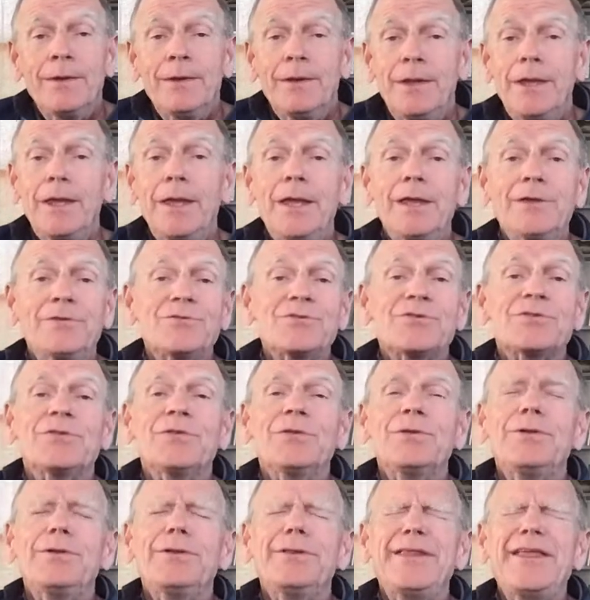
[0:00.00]
It's
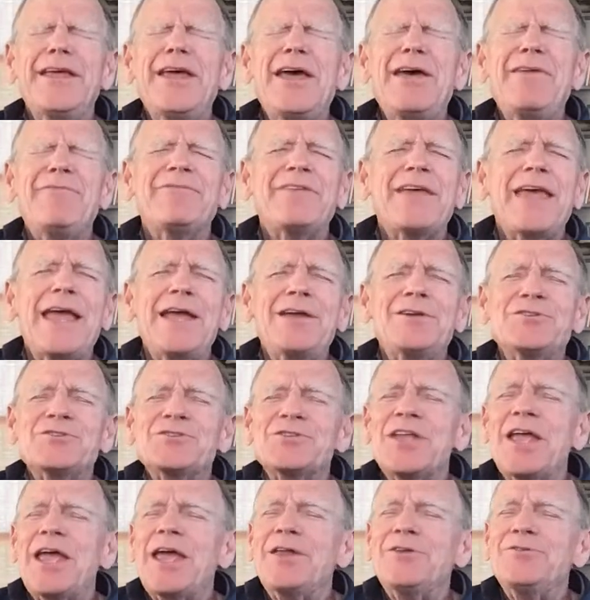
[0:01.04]
the
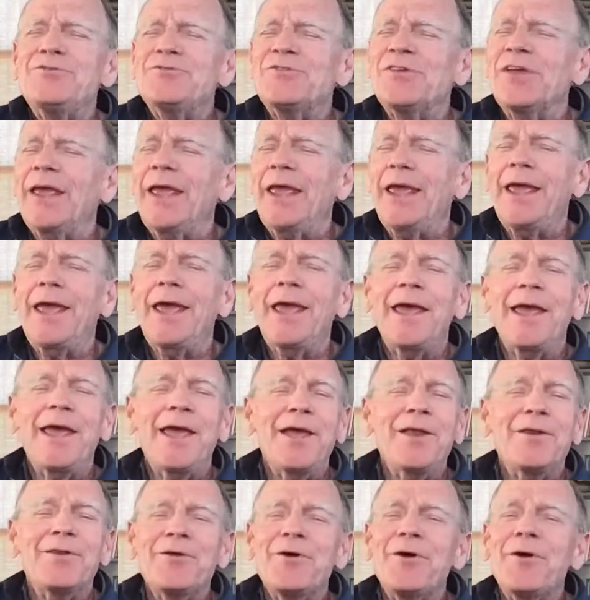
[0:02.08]
Livingston
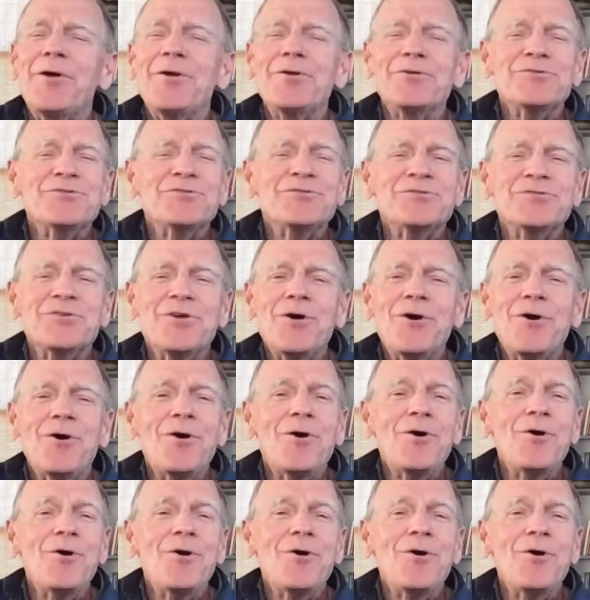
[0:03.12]
Taylor Show.